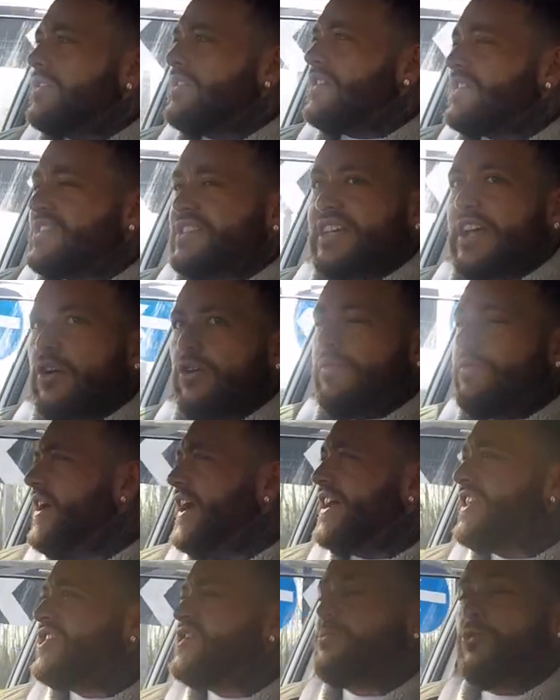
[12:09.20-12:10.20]
yourself
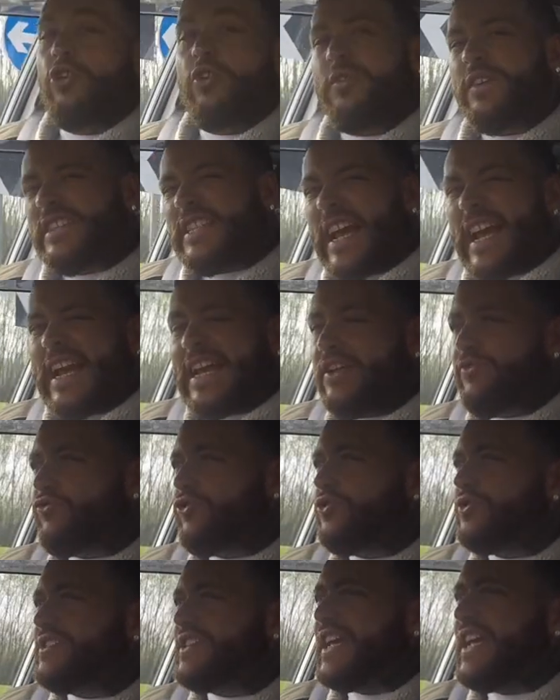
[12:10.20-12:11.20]
into more of a daily
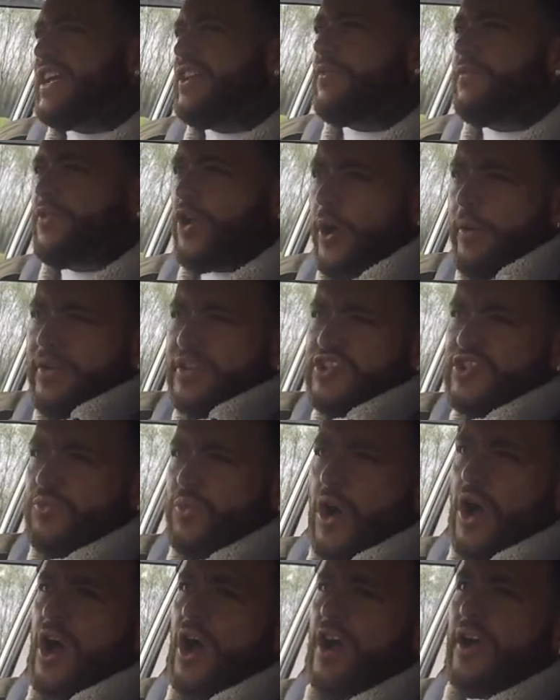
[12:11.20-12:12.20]
routine of going to
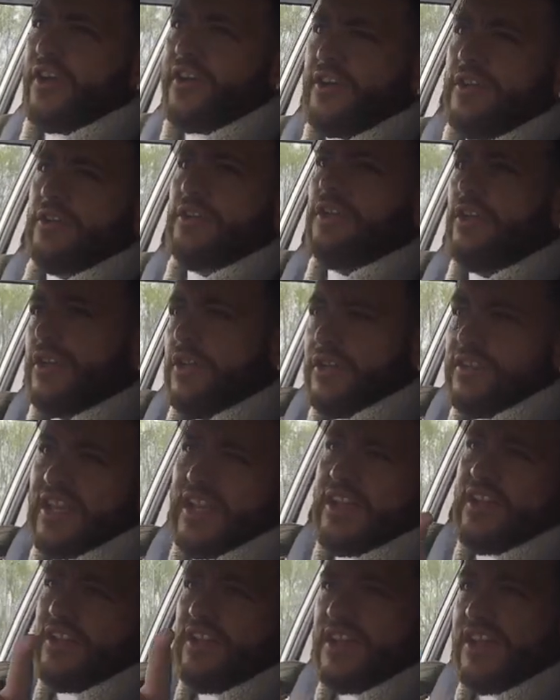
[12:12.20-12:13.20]
work,
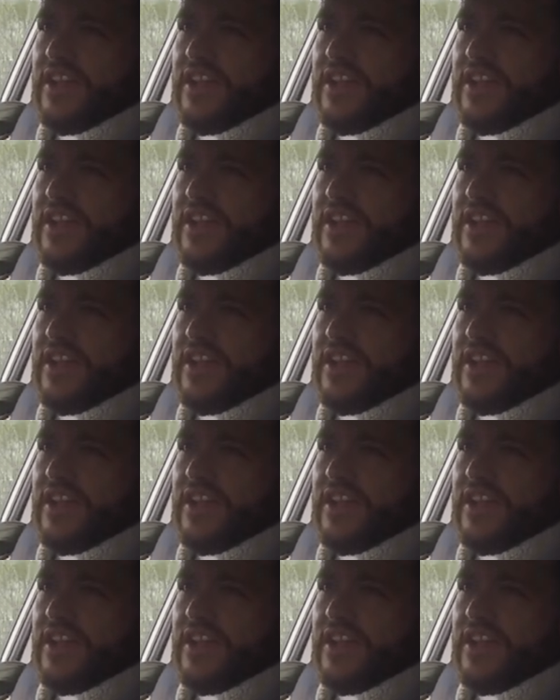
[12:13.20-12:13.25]
taking the